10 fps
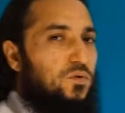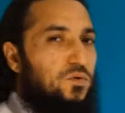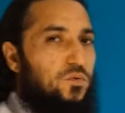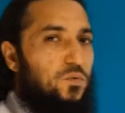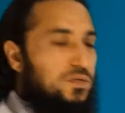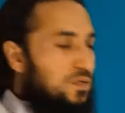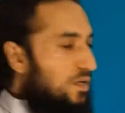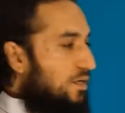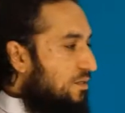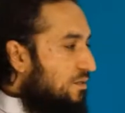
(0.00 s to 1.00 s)
What
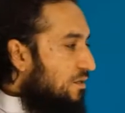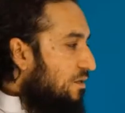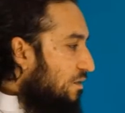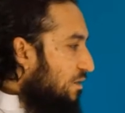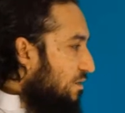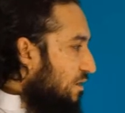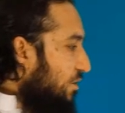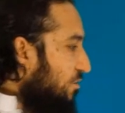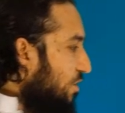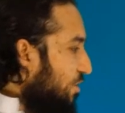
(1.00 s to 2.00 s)
is its
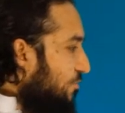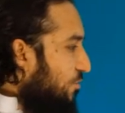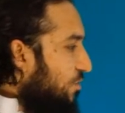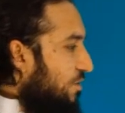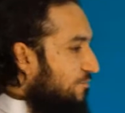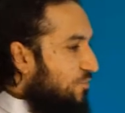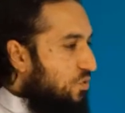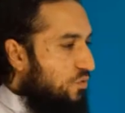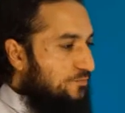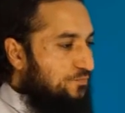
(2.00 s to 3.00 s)
articulation point?
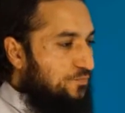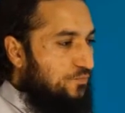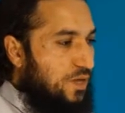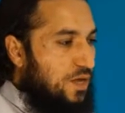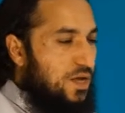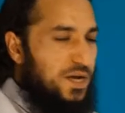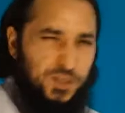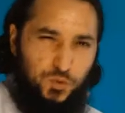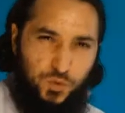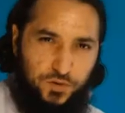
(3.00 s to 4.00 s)
It
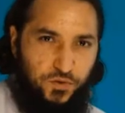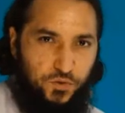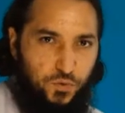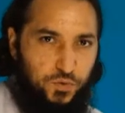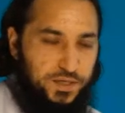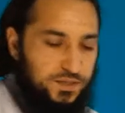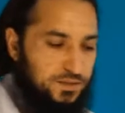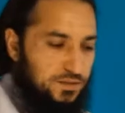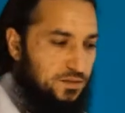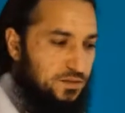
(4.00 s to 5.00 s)
is one of the throat
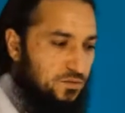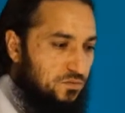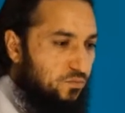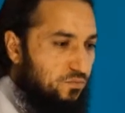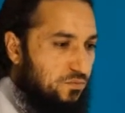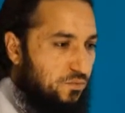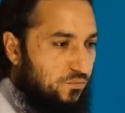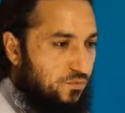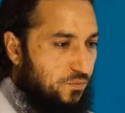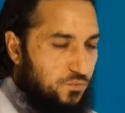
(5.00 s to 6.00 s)
letters. So
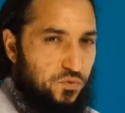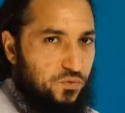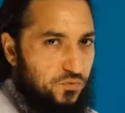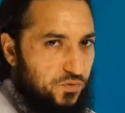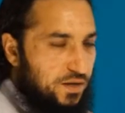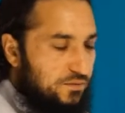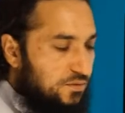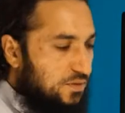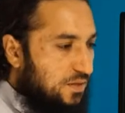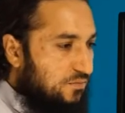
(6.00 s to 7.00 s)
from throat we have
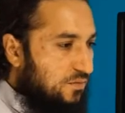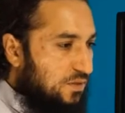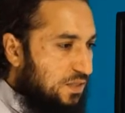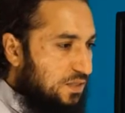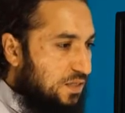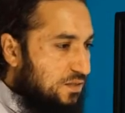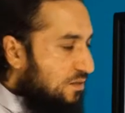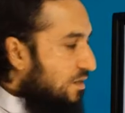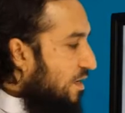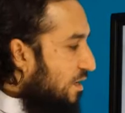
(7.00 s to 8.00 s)
6
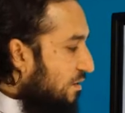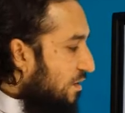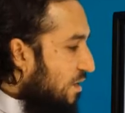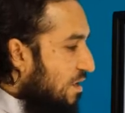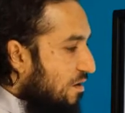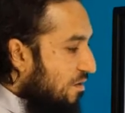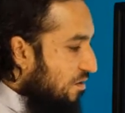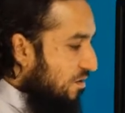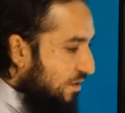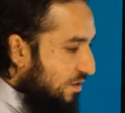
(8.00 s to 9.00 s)
letters, and
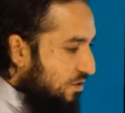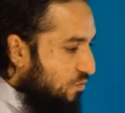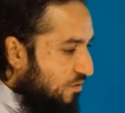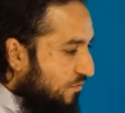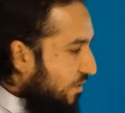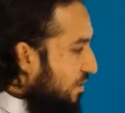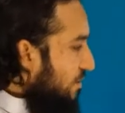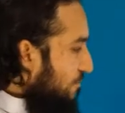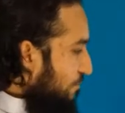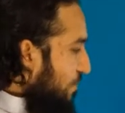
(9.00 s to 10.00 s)
Khaa is one of it.